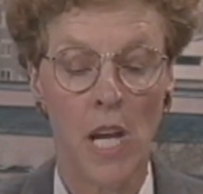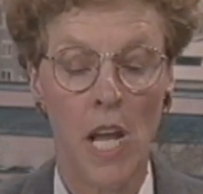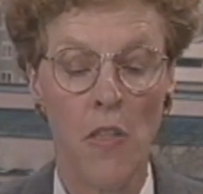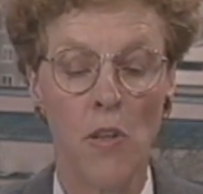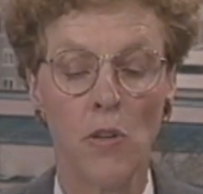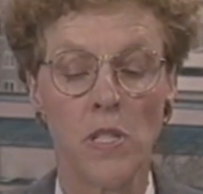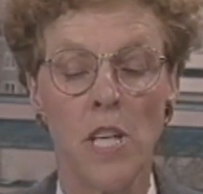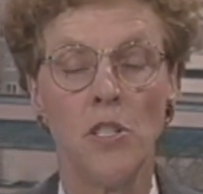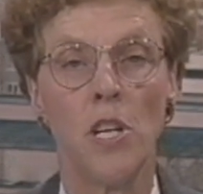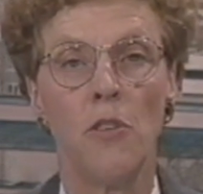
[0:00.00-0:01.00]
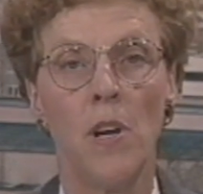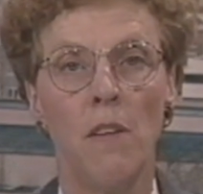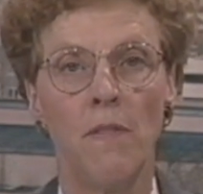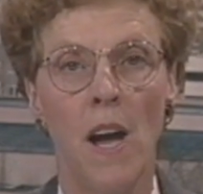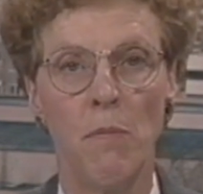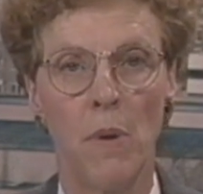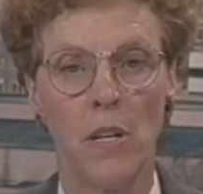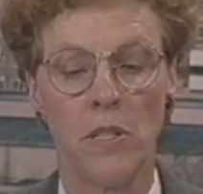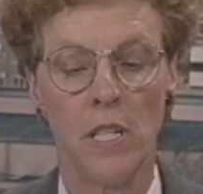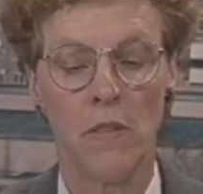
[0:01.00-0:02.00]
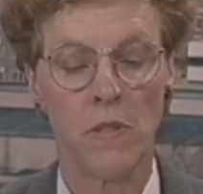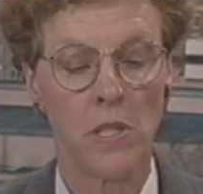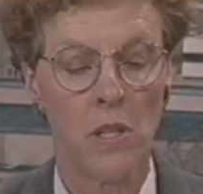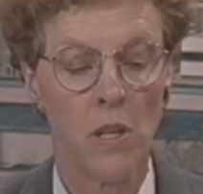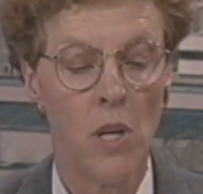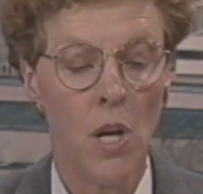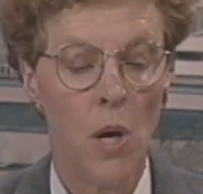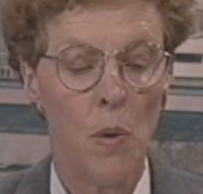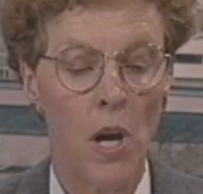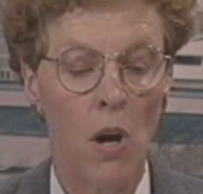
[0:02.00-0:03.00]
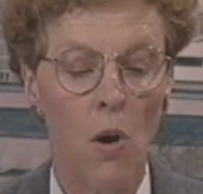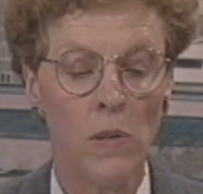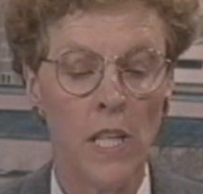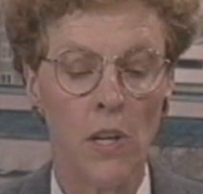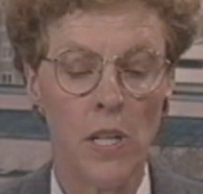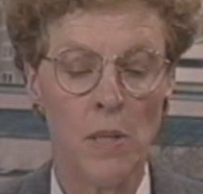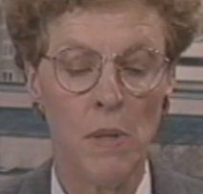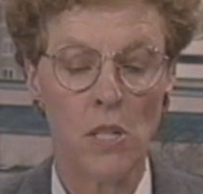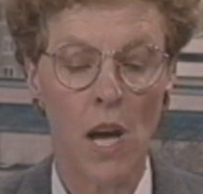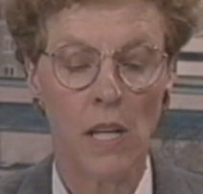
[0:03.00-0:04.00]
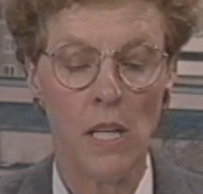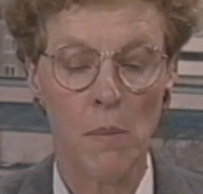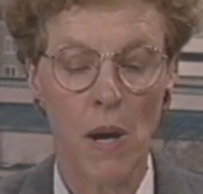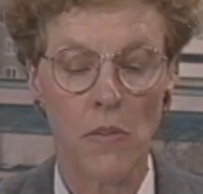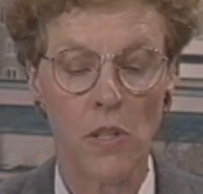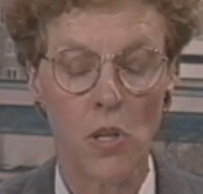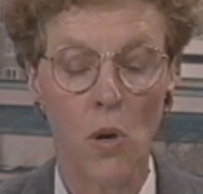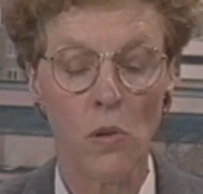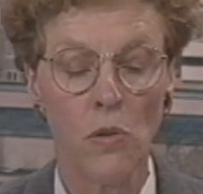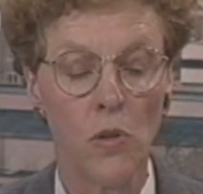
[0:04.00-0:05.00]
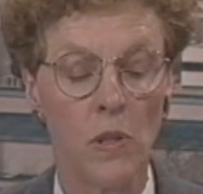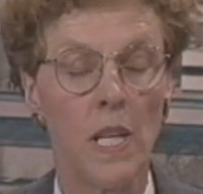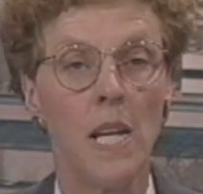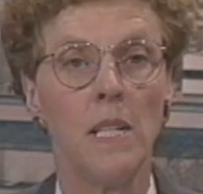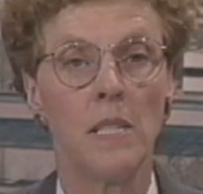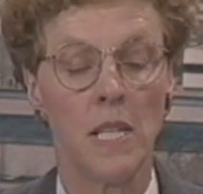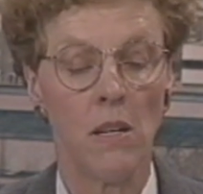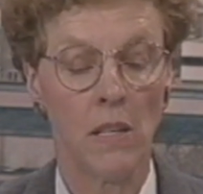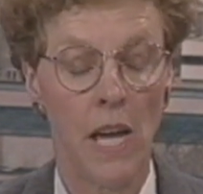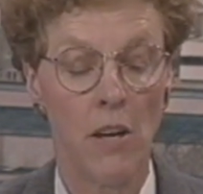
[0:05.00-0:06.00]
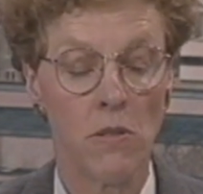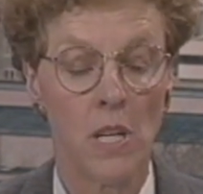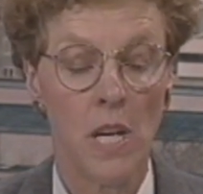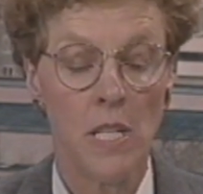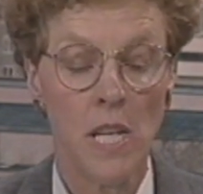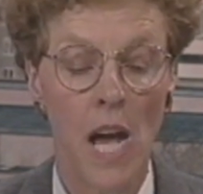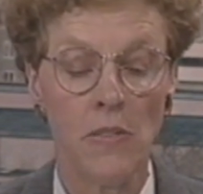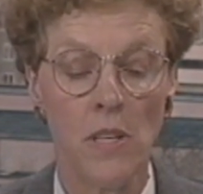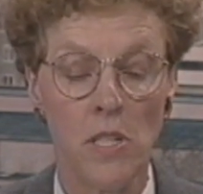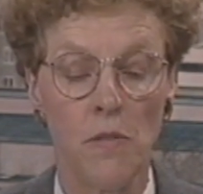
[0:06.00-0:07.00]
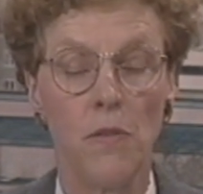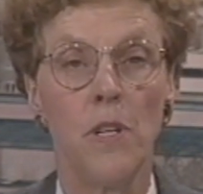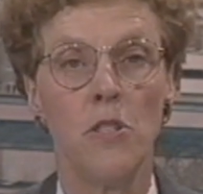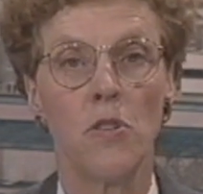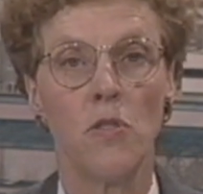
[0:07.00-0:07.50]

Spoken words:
and those that generate 5-part diffs. We are only going to be talking about the total nucleated cell count, not the differential